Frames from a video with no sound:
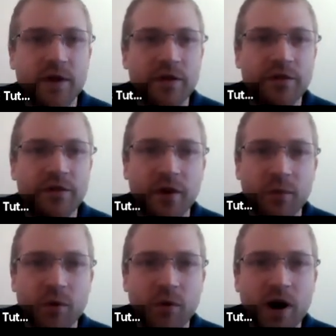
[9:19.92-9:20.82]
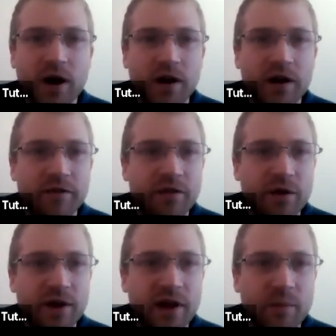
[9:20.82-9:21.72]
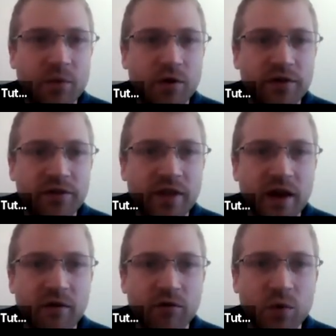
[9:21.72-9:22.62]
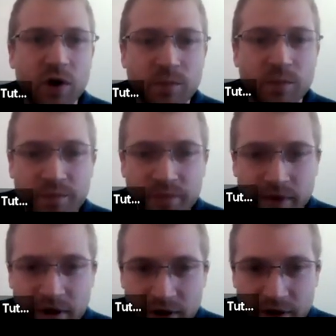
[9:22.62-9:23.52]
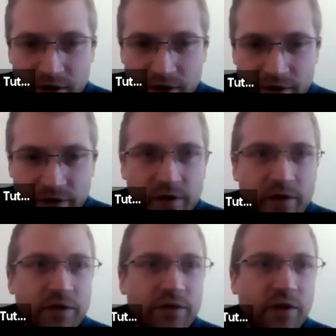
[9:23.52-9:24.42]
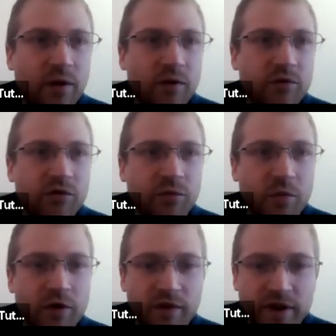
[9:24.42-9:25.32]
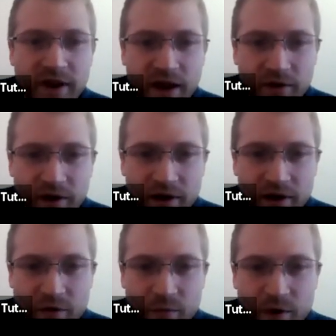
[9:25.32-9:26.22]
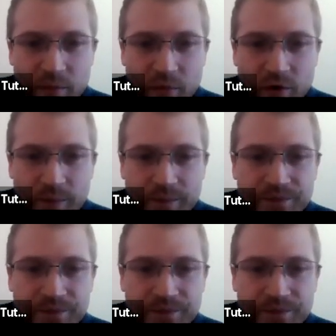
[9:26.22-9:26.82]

so we'll highlight a few key points there as well. So I'll just move it down a little bit more.